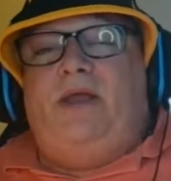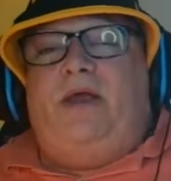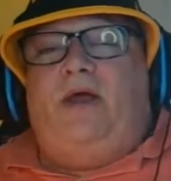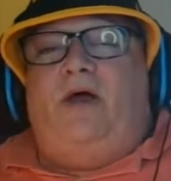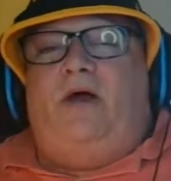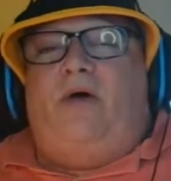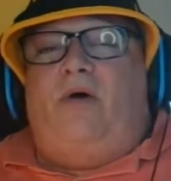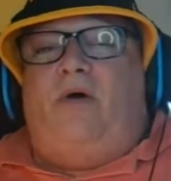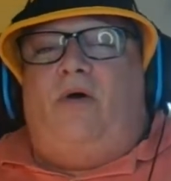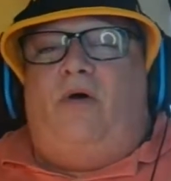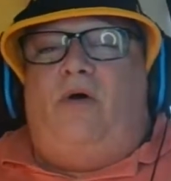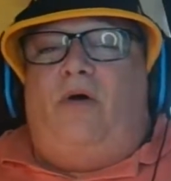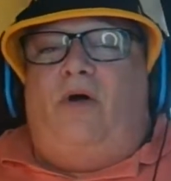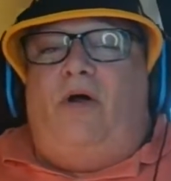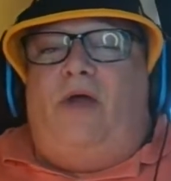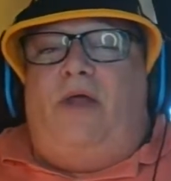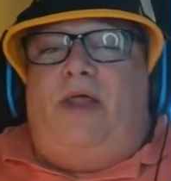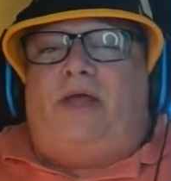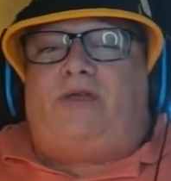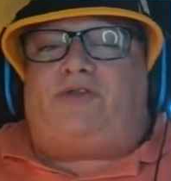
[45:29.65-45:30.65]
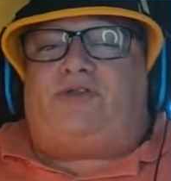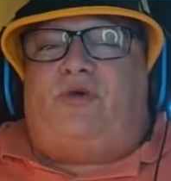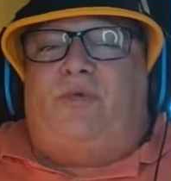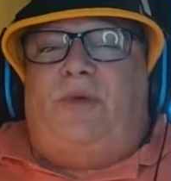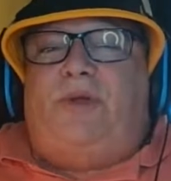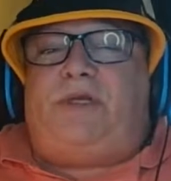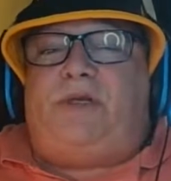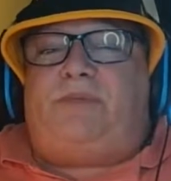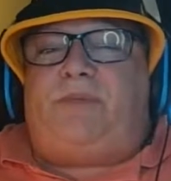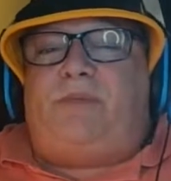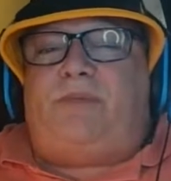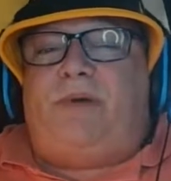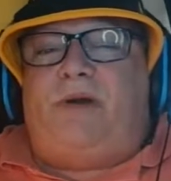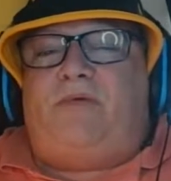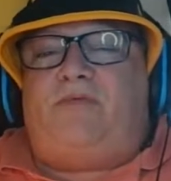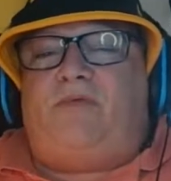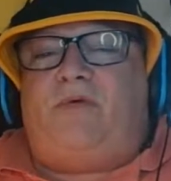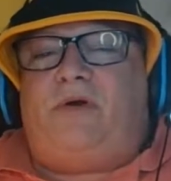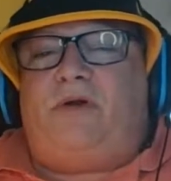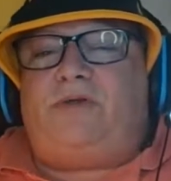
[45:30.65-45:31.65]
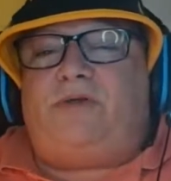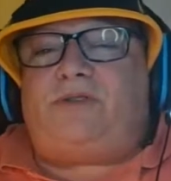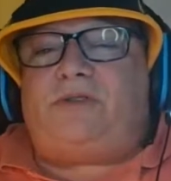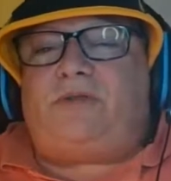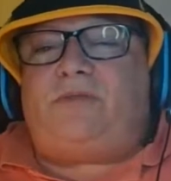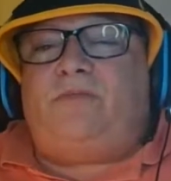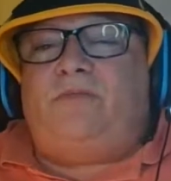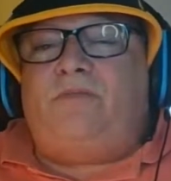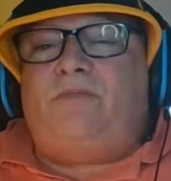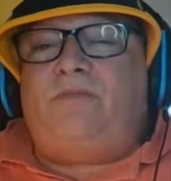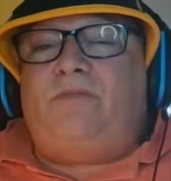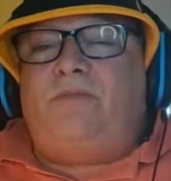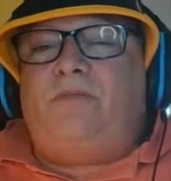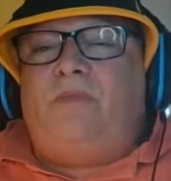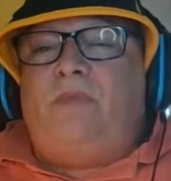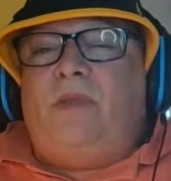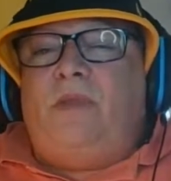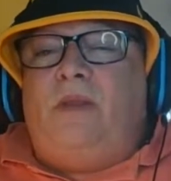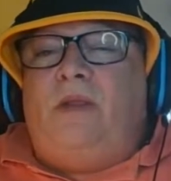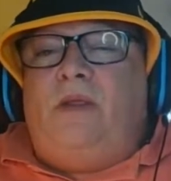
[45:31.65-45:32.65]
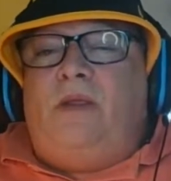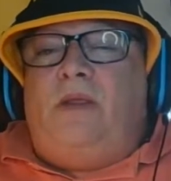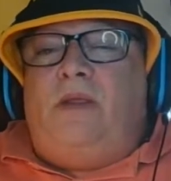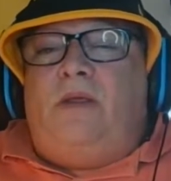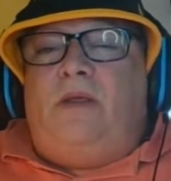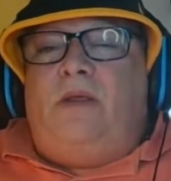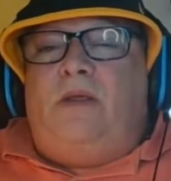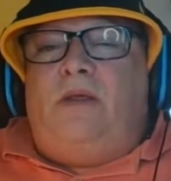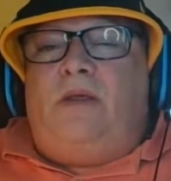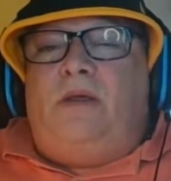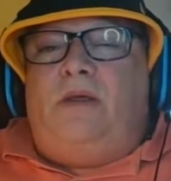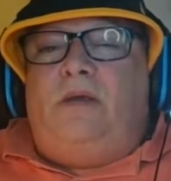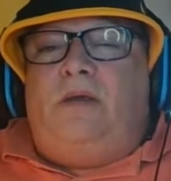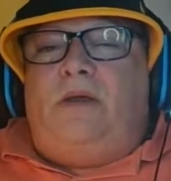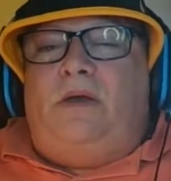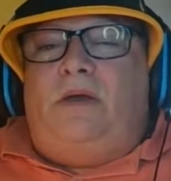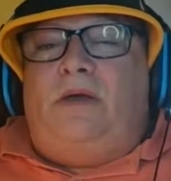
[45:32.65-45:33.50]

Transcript: an extra week to prepare for us. Okay.